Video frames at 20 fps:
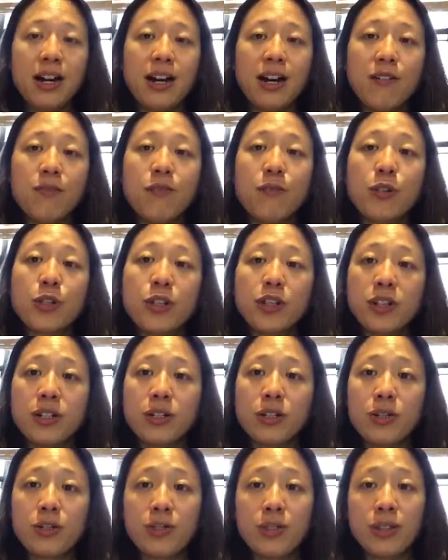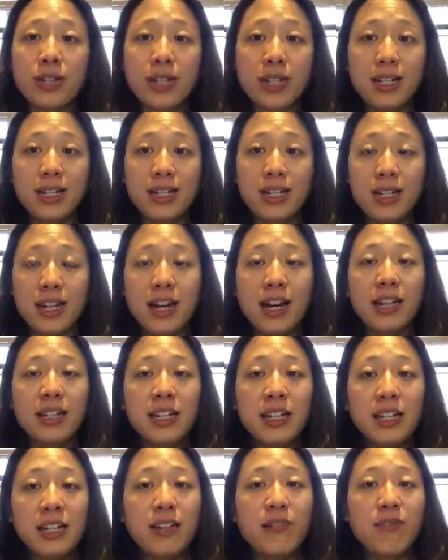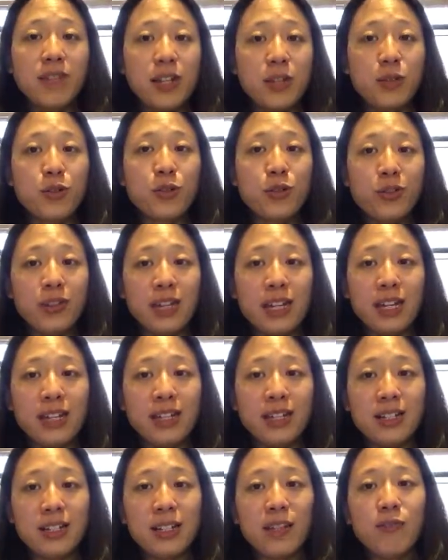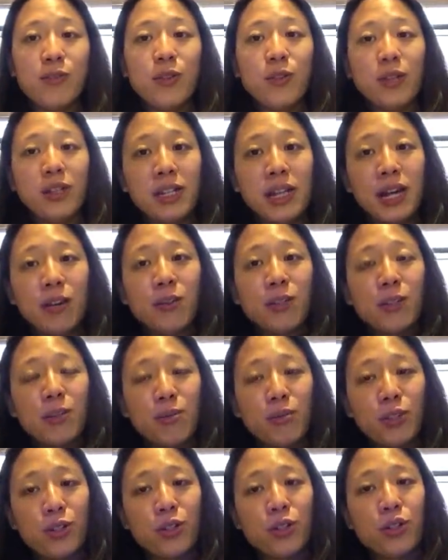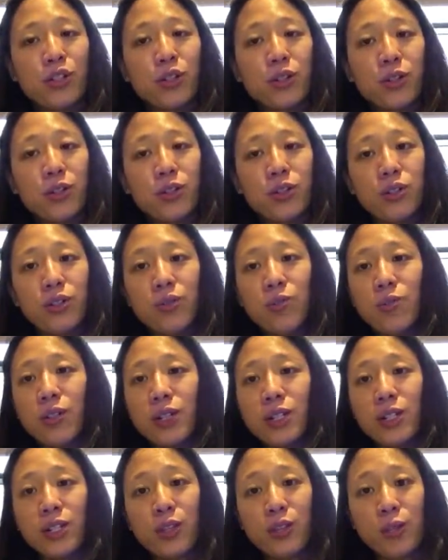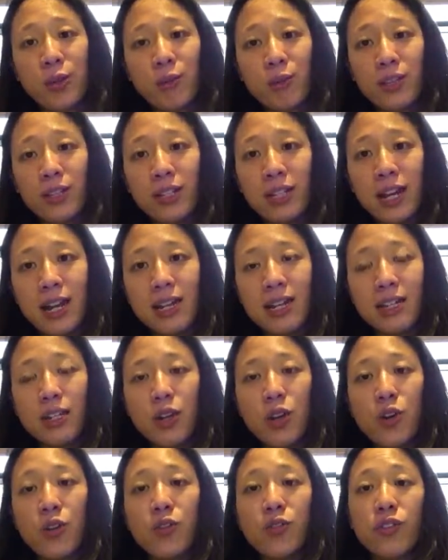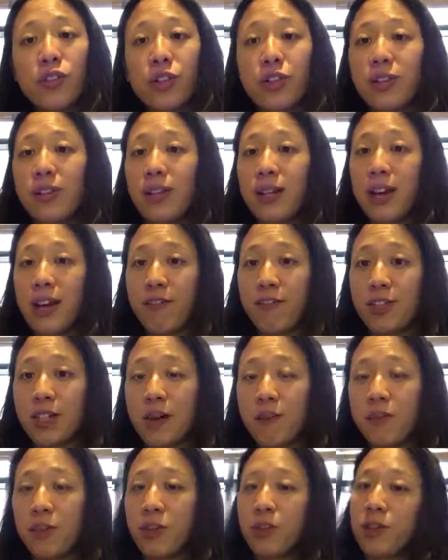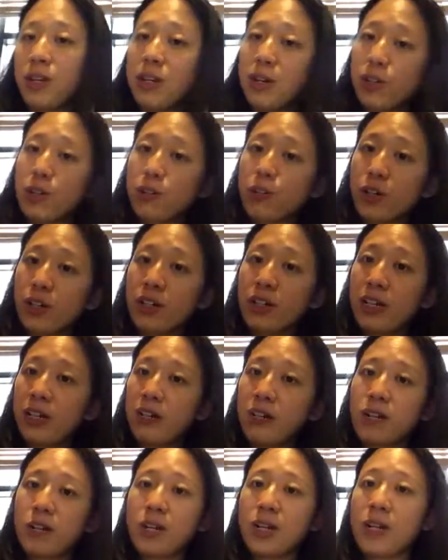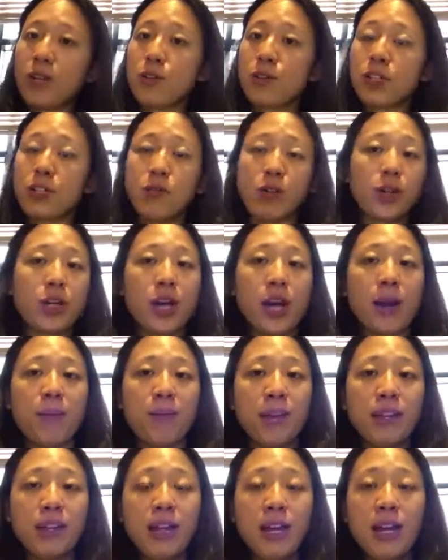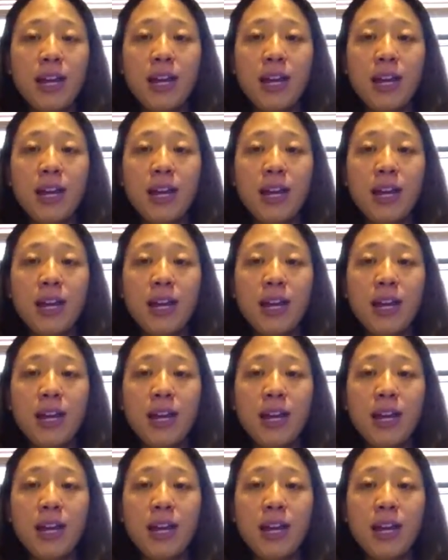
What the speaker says: unfortunate truth is, the inconvenient truth is, if you allow someone to charge you 1 to 3% over your lifetime, 30 years working, 30 years in retirement,